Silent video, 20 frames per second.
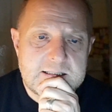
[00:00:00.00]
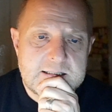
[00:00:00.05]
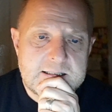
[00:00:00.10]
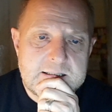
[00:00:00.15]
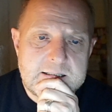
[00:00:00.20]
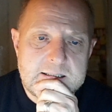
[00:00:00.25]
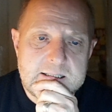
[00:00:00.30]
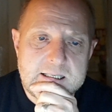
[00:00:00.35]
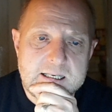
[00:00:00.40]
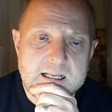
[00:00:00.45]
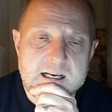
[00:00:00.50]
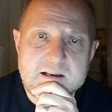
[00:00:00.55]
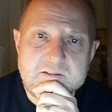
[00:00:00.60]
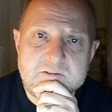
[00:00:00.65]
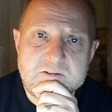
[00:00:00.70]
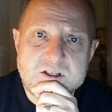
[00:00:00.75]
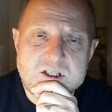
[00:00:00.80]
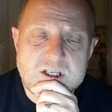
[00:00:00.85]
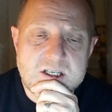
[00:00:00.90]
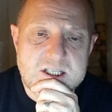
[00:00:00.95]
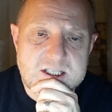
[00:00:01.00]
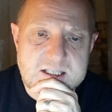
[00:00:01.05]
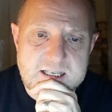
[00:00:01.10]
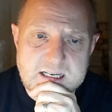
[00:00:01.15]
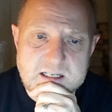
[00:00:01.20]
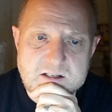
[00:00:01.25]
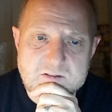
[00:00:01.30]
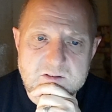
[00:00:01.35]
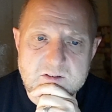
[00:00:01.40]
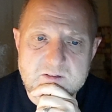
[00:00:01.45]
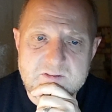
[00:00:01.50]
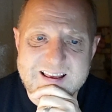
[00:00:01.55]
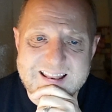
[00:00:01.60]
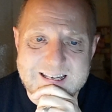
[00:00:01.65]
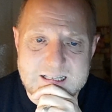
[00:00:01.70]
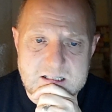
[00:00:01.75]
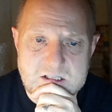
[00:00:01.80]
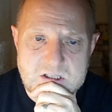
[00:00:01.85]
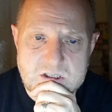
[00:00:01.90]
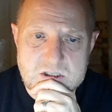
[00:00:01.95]
Life is a set of
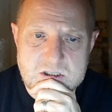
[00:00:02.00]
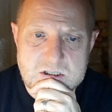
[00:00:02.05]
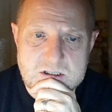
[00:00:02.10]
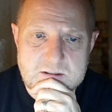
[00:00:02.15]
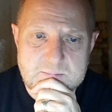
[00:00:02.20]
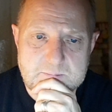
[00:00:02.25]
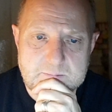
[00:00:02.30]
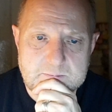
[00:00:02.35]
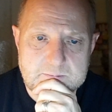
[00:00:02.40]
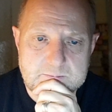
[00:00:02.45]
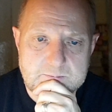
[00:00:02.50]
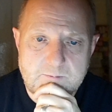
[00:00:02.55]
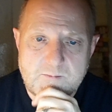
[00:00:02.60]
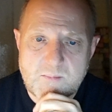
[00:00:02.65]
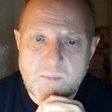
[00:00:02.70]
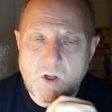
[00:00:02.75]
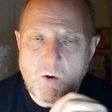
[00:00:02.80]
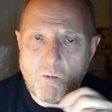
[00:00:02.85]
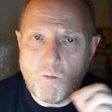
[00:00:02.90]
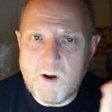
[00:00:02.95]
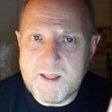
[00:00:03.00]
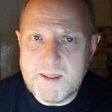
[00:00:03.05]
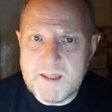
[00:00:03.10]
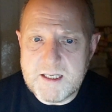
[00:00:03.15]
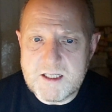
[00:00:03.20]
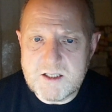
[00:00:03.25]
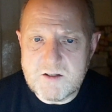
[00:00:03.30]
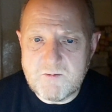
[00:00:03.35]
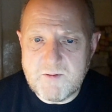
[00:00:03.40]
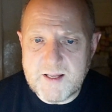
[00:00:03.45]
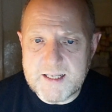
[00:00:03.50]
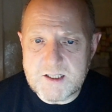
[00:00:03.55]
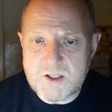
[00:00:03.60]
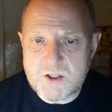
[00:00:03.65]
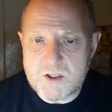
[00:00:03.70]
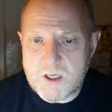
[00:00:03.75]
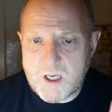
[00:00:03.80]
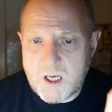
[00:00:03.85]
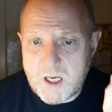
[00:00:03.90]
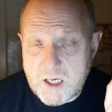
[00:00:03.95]
events. When these events
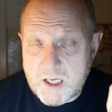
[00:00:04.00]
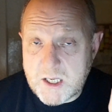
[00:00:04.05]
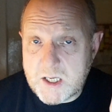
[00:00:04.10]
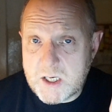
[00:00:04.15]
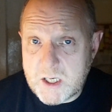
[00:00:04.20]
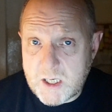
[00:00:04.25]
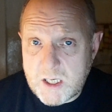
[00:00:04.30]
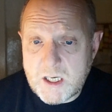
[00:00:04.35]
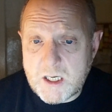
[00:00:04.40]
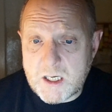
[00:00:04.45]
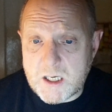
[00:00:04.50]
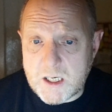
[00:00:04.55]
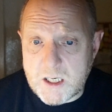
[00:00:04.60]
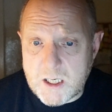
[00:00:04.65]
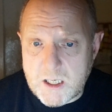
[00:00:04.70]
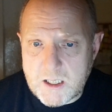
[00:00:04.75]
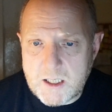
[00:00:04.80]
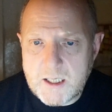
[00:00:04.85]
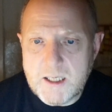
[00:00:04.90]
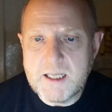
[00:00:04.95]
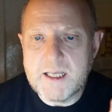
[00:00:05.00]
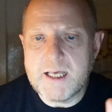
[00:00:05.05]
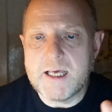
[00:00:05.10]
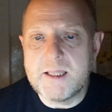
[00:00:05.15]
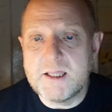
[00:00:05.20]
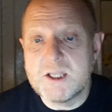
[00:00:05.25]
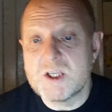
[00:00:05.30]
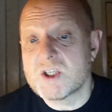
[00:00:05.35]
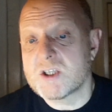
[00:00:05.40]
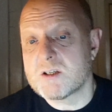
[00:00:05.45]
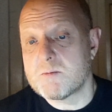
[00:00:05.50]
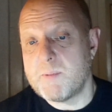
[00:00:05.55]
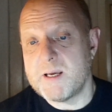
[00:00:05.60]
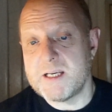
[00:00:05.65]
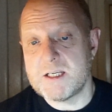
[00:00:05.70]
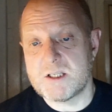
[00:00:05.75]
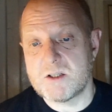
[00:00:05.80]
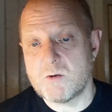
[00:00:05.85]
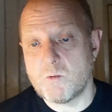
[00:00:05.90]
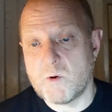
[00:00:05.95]
occur in the space
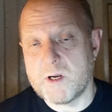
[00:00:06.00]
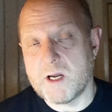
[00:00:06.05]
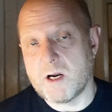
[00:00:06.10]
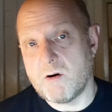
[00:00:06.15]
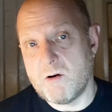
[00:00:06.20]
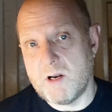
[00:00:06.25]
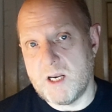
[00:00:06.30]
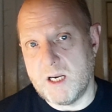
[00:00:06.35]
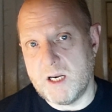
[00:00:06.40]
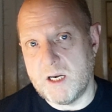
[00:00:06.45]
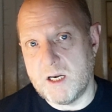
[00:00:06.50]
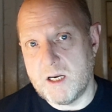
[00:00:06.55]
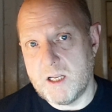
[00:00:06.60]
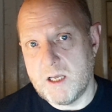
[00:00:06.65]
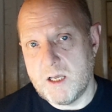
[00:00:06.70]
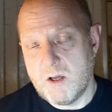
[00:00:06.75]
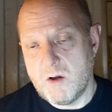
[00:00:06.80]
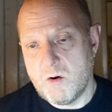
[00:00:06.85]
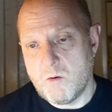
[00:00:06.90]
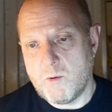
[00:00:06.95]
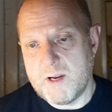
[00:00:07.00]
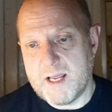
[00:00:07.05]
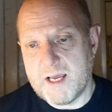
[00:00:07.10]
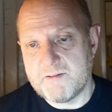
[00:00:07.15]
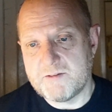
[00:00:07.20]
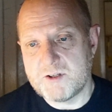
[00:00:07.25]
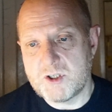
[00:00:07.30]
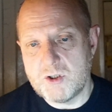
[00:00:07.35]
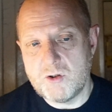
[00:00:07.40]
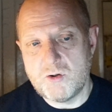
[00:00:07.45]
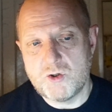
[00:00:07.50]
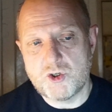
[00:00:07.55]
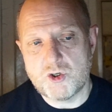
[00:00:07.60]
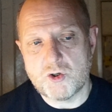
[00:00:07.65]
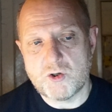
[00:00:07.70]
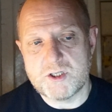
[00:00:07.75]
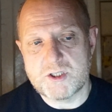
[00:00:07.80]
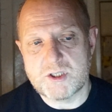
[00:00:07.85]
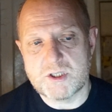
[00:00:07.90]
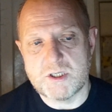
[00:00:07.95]
that we are in, we have 2
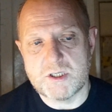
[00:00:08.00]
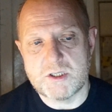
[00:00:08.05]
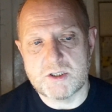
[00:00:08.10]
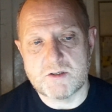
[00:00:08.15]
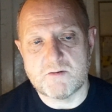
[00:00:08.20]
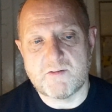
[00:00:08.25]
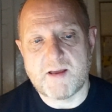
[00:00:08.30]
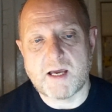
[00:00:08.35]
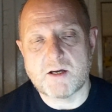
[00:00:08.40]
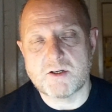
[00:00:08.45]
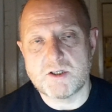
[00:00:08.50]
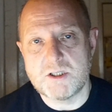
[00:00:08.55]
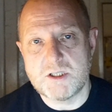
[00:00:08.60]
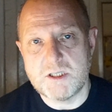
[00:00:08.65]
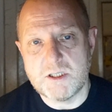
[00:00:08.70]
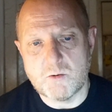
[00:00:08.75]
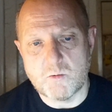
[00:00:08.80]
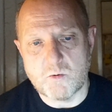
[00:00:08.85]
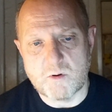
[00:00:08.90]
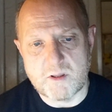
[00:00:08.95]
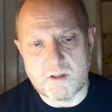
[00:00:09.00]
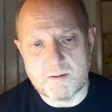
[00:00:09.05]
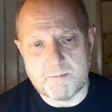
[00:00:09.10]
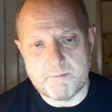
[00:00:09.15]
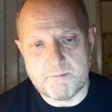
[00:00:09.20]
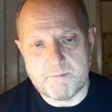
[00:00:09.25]
choices of how to deal with them.